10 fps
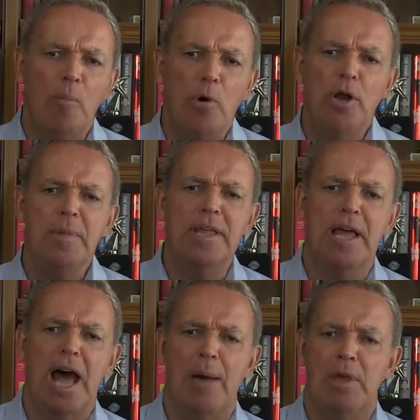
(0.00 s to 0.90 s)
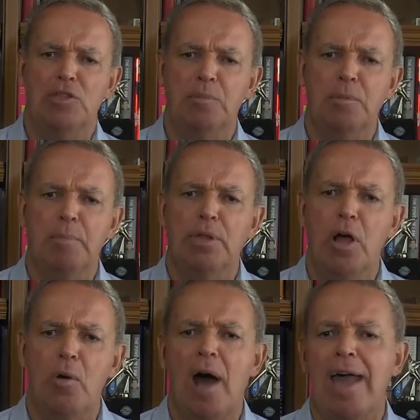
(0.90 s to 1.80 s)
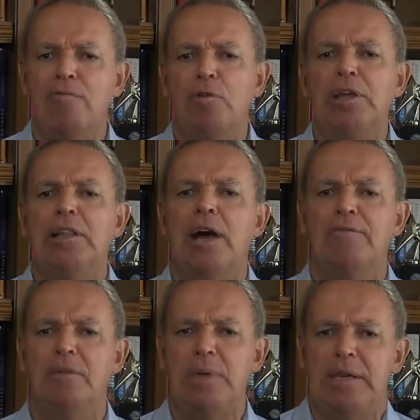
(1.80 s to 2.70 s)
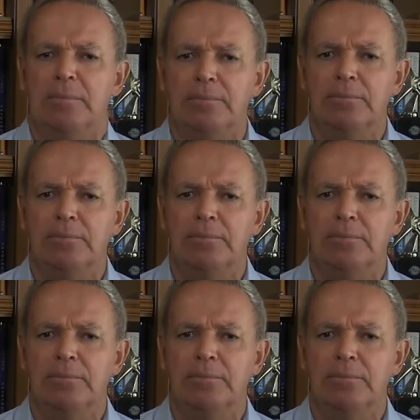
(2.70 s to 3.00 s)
put them in the comments below. I'd really love to meet them.